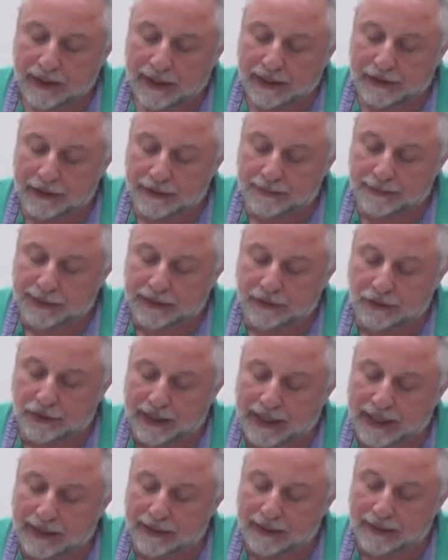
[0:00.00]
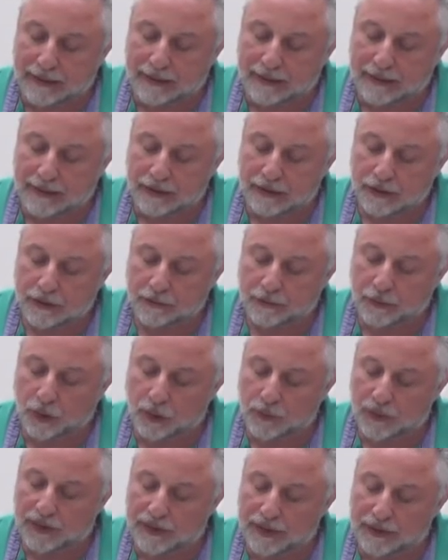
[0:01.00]
and speech acts
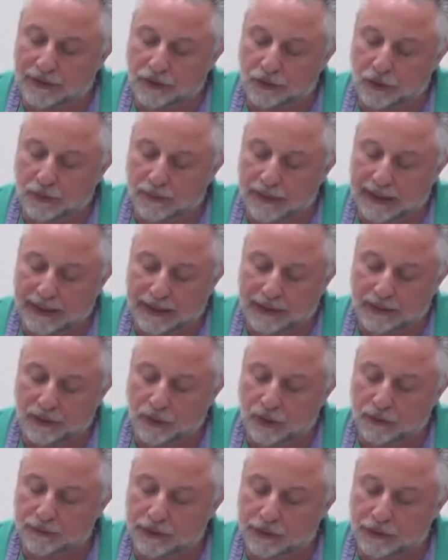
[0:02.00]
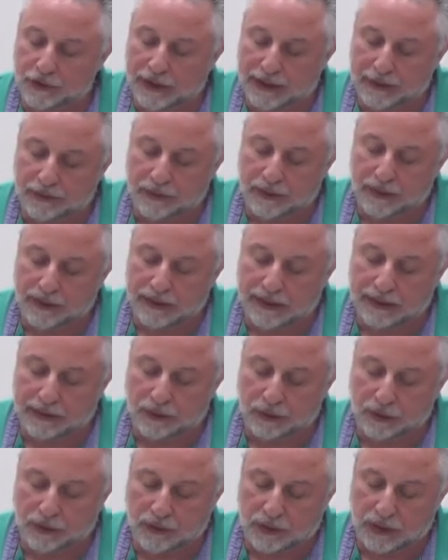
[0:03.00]
fall within the domain of her general
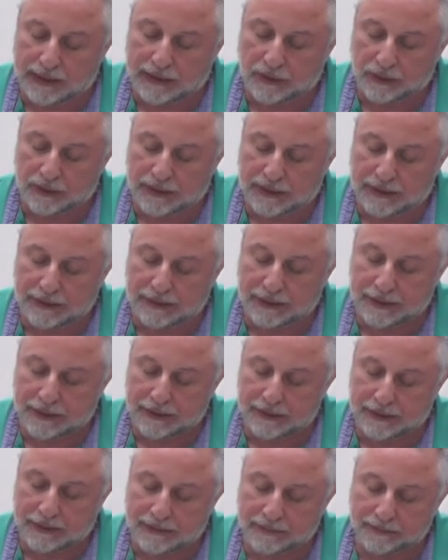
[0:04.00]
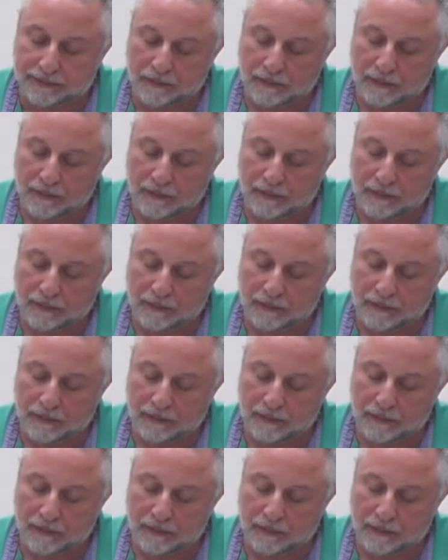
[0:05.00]
agonistics.